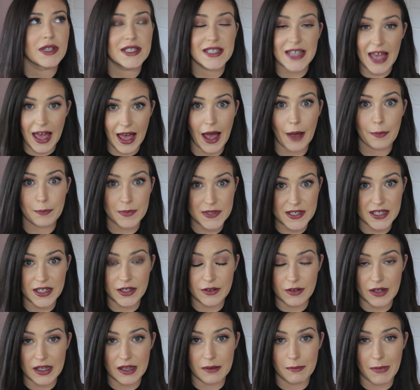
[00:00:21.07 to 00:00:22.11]
It's
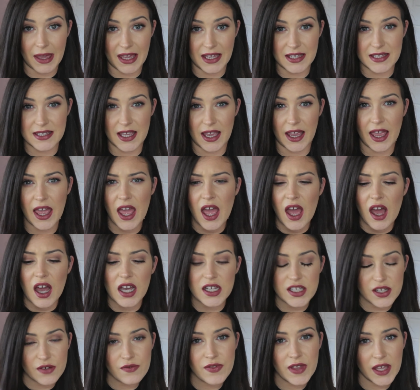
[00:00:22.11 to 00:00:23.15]
absolutely amazing.
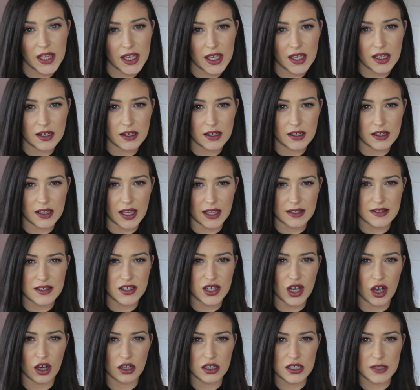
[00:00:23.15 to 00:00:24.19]
I don't think it gets
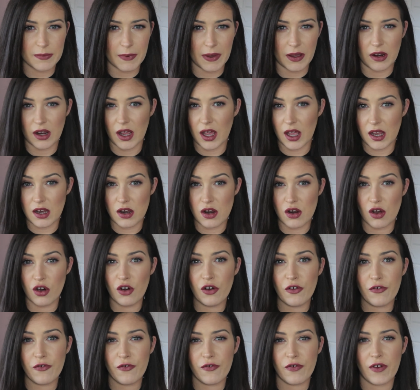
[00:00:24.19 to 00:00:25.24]
talked about
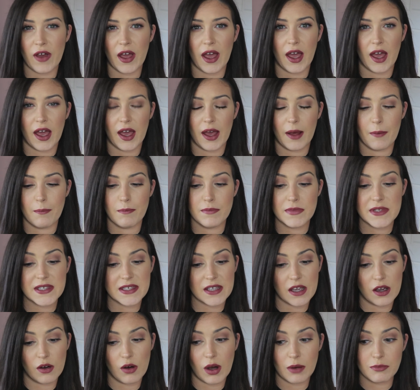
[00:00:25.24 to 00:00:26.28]
enough,
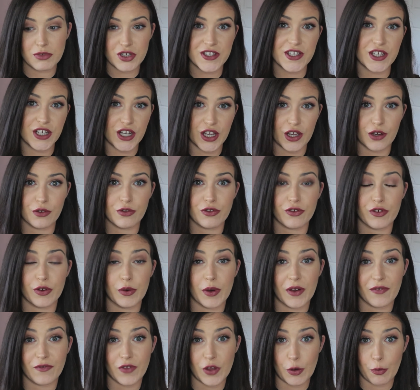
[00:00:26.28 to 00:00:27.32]
so I'm just going to go
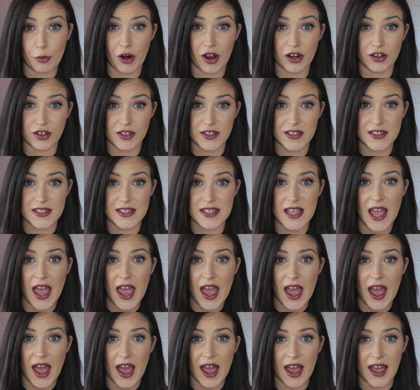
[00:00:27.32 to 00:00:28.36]
through a few products
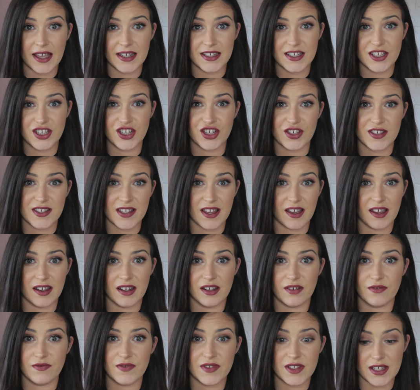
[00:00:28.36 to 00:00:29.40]
and just kind
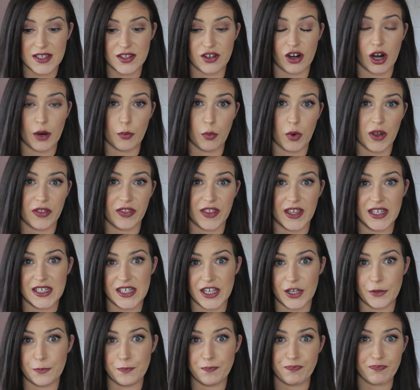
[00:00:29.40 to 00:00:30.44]
of describe what they
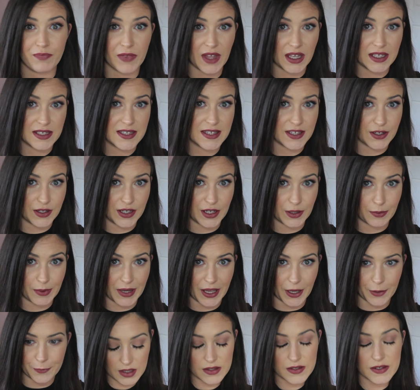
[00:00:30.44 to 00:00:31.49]
do. So here we
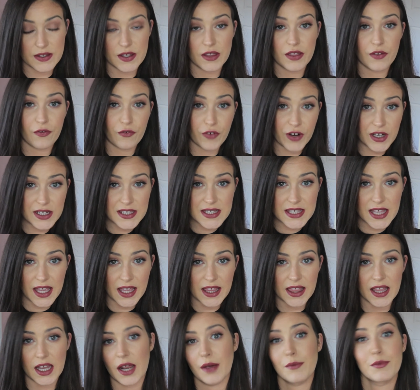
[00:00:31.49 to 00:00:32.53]
go. So the first
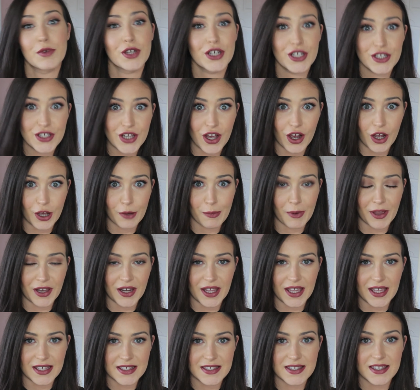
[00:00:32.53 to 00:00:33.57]
thing that I'm going to talk
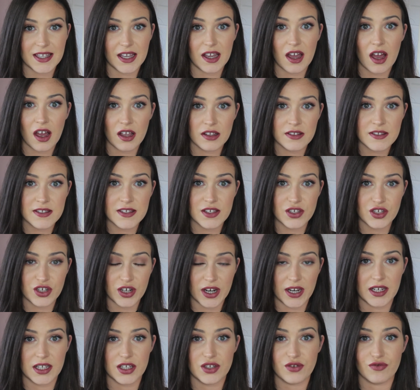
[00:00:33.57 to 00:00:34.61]
about is the
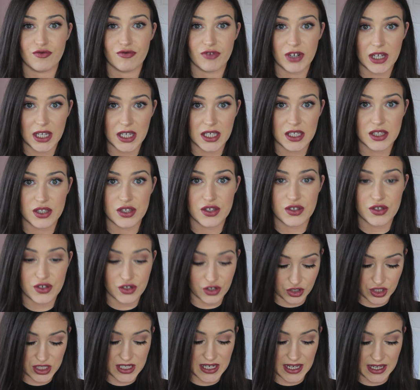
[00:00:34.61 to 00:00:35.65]
concentrated
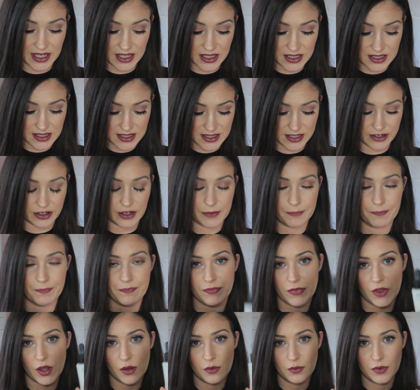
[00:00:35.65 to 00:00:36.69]
reconstructing serum,
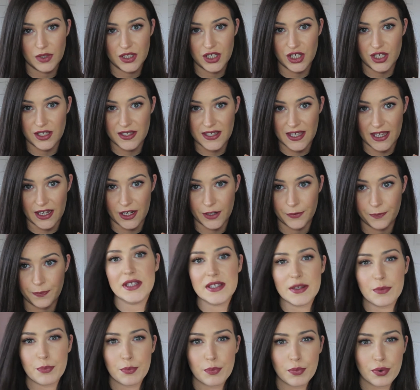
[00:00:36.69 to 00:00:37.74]
which is here.
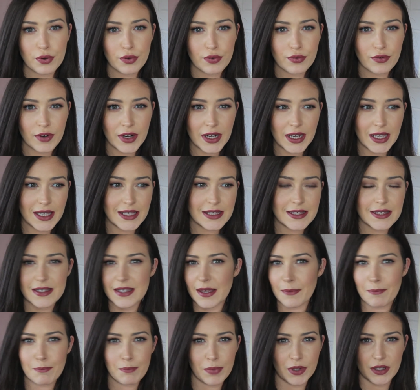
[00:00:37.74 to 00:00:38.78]
It's a pretty
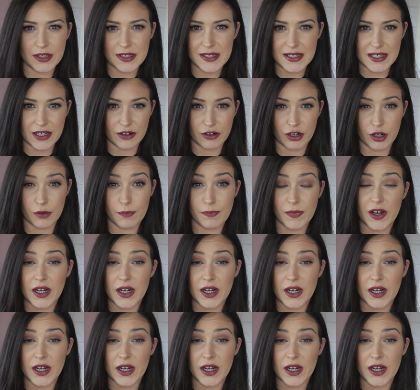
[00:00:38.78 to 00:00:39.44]
simple serum.